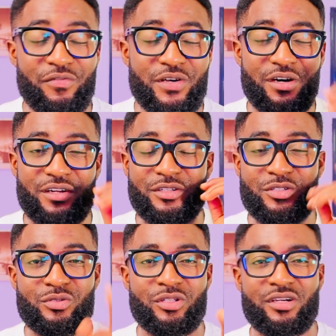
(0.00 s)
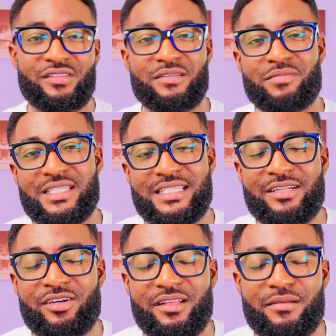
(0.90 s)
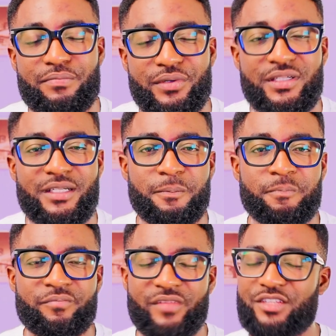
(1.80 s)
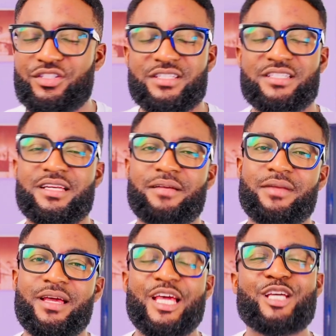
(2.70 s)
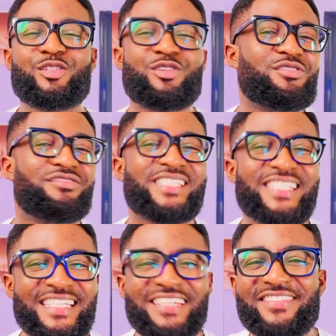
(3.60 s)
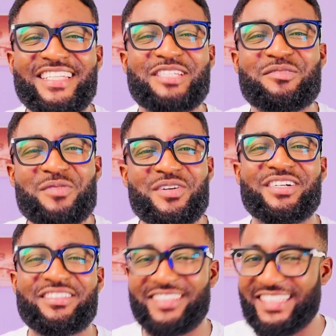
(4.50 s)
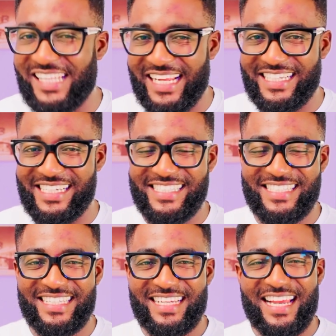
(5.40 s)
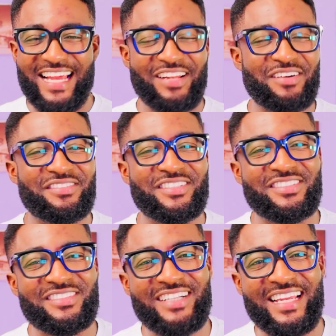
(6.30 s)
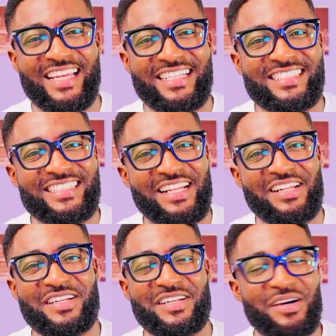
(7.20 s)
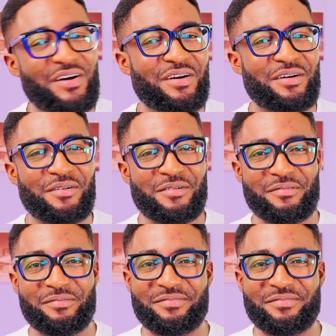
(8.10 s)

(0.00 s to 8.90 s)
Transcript: of God on you, nothing missing, nothing broken, in Jesus' name. Do you receive this word with gladness? I love you and shalom.